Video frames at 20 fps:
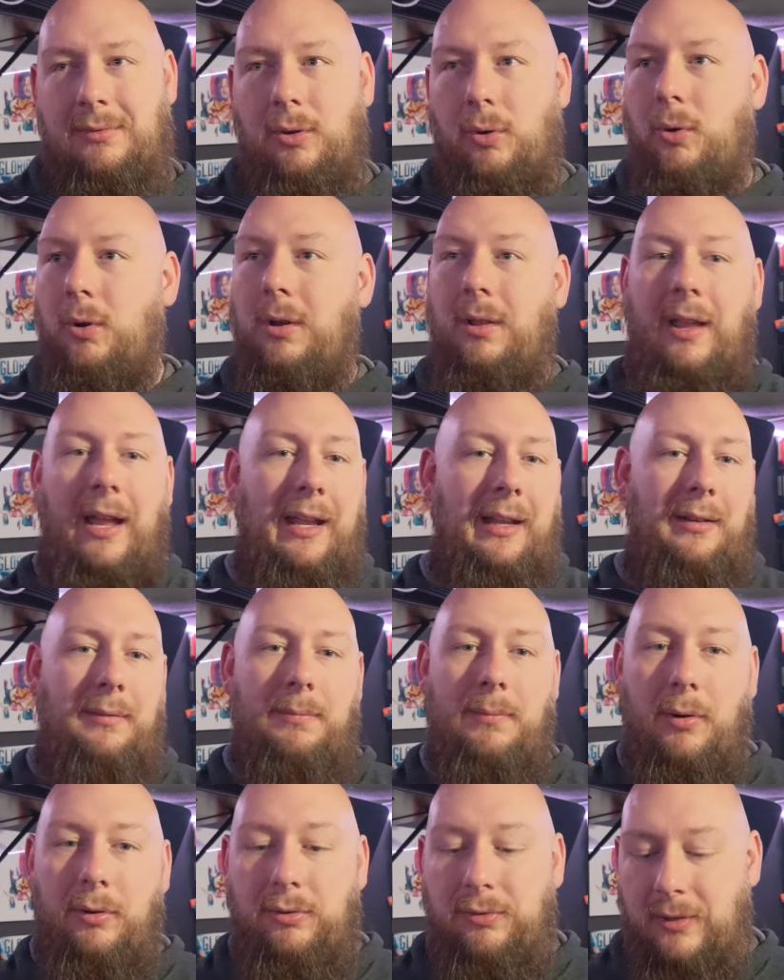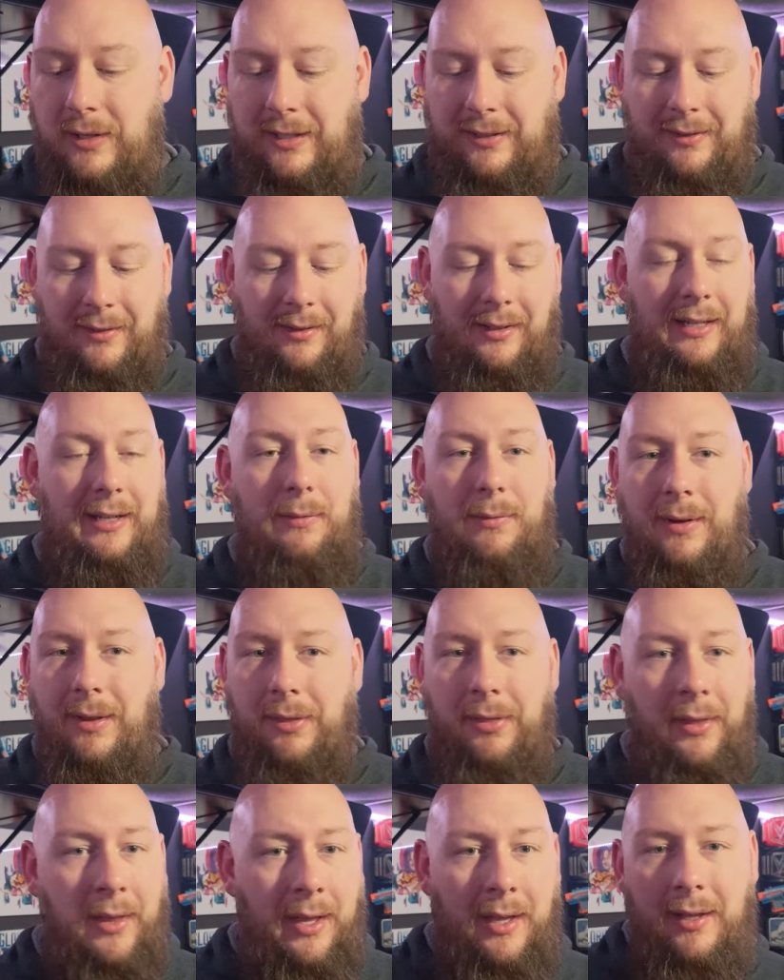Or like most recently
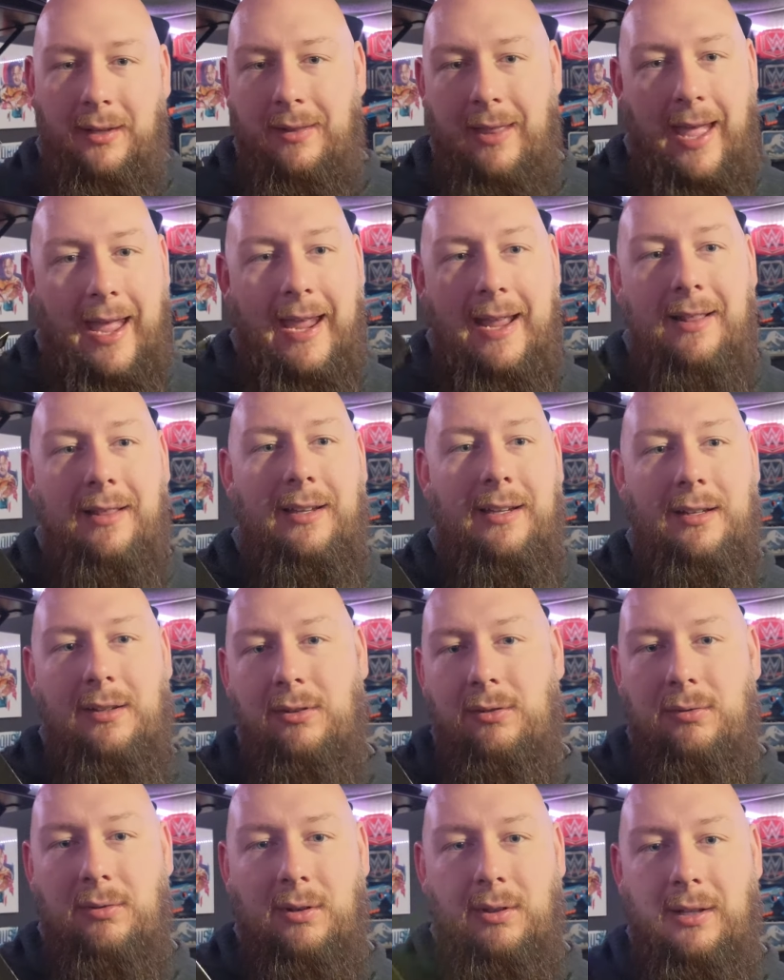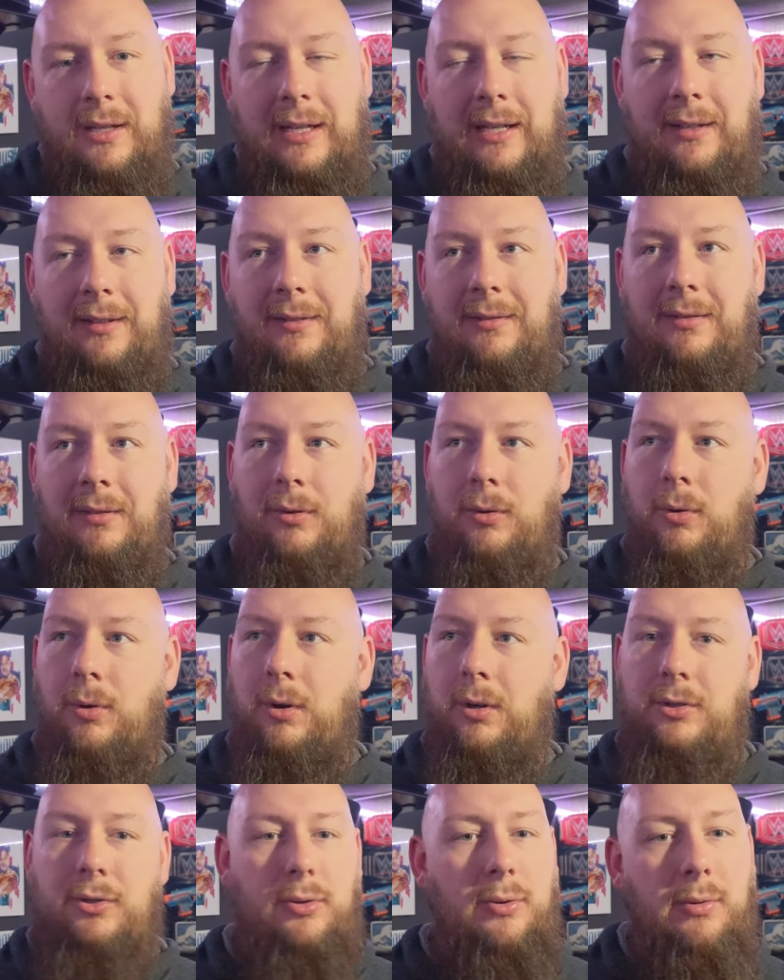with the Aliens release
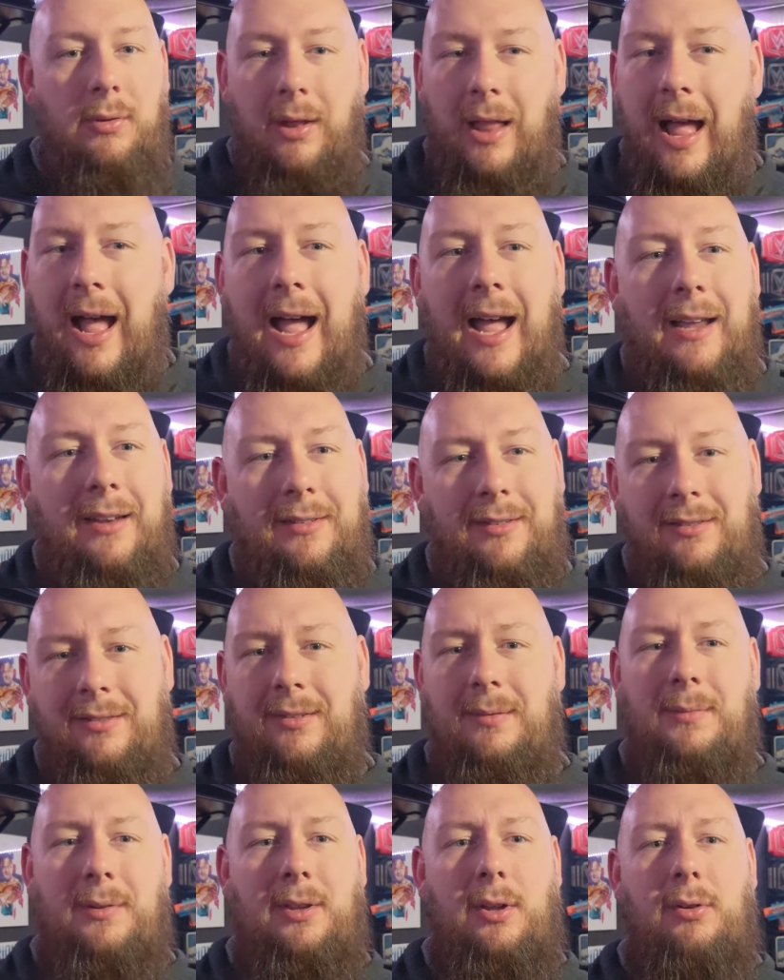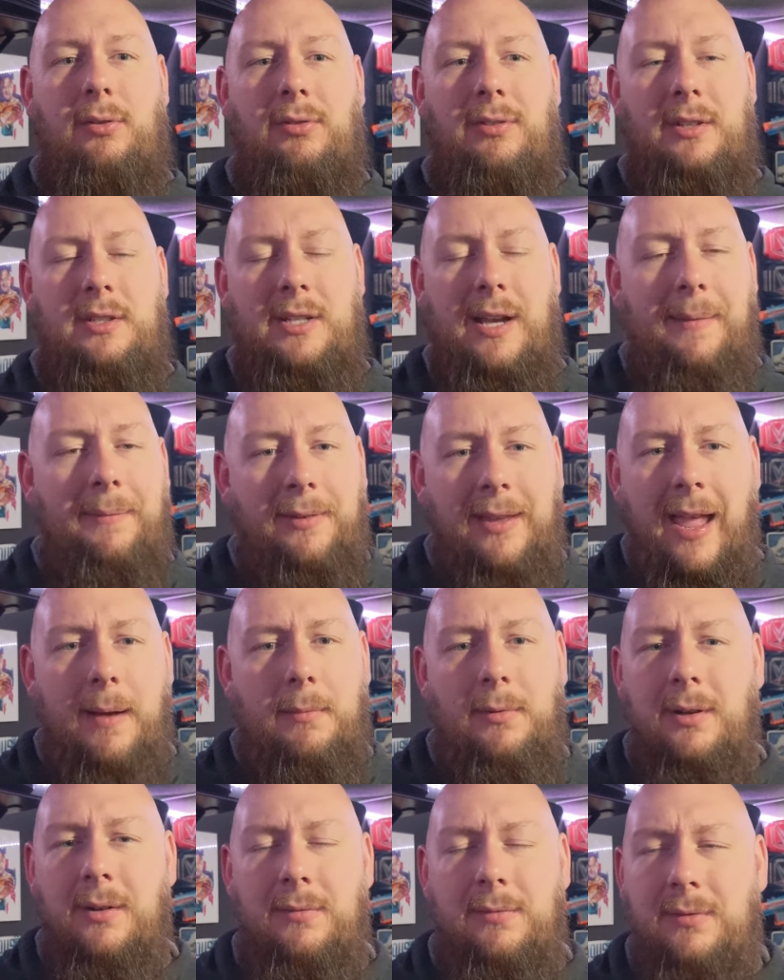or True Lies and some of those that James
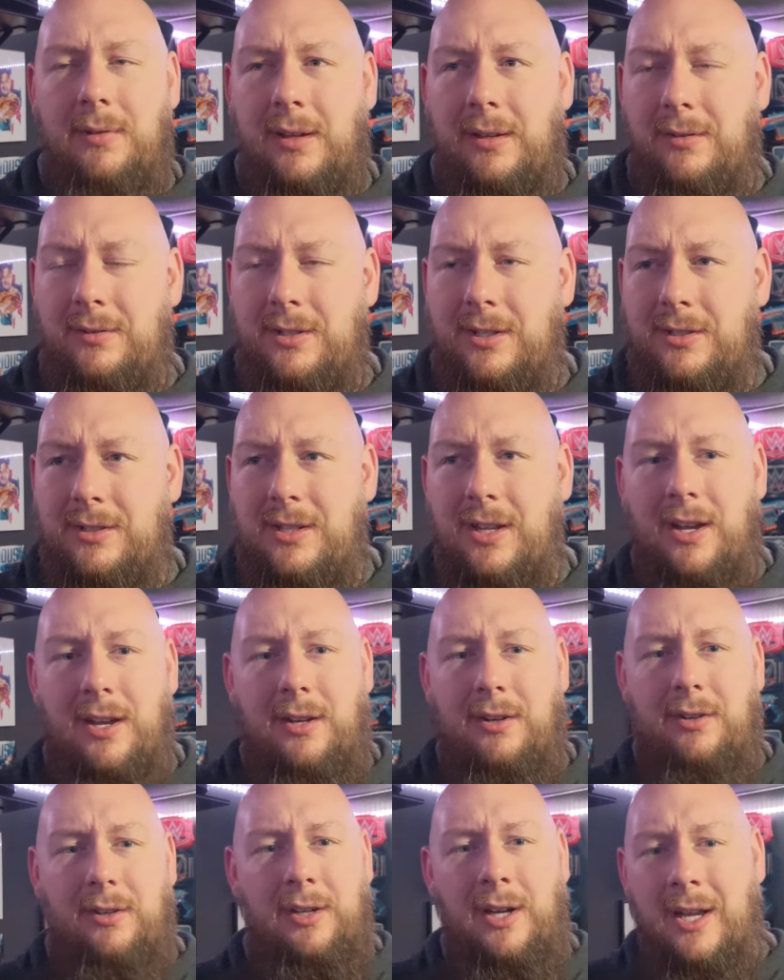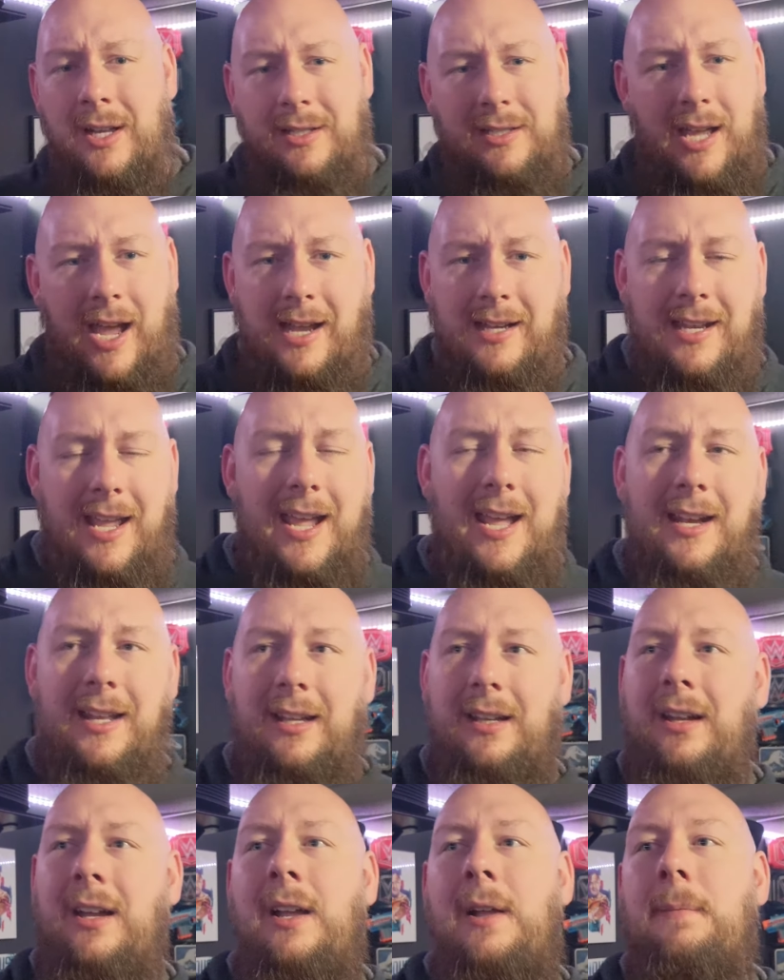Cameron has just done, or
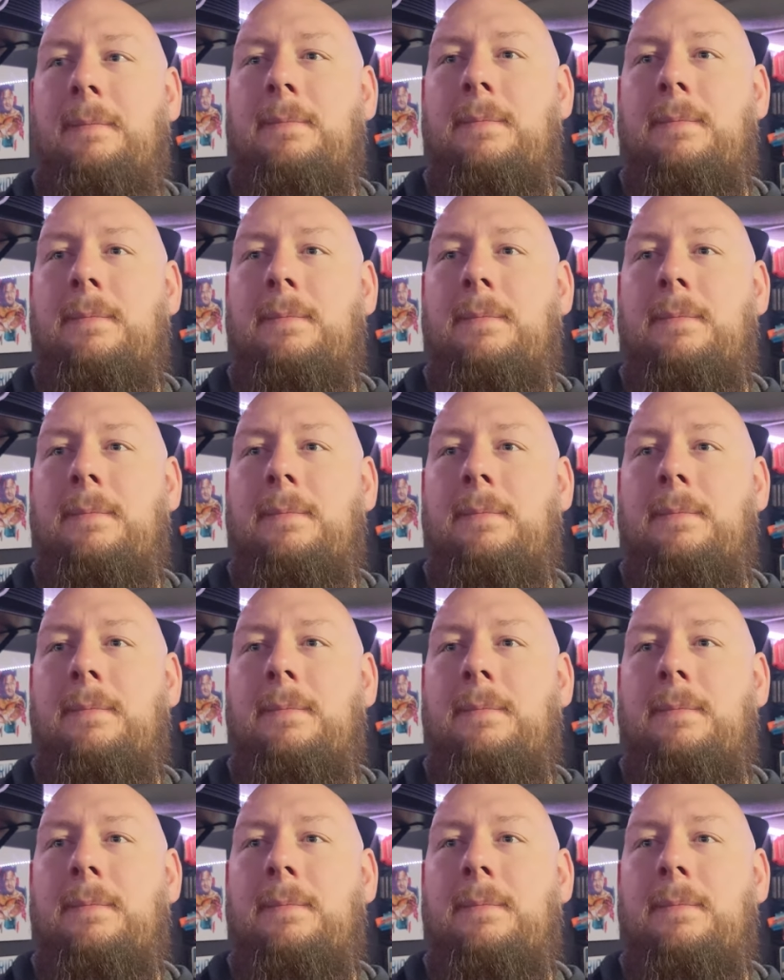Titanic,